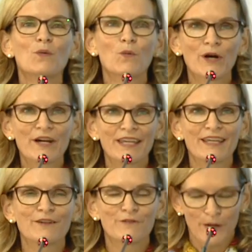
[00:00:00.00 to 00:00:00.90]

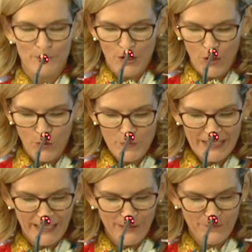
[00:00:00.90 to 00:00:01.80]
working from the home
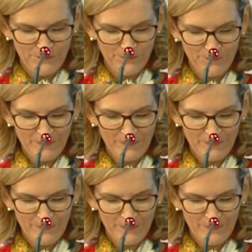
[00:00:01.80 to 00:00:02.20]
team,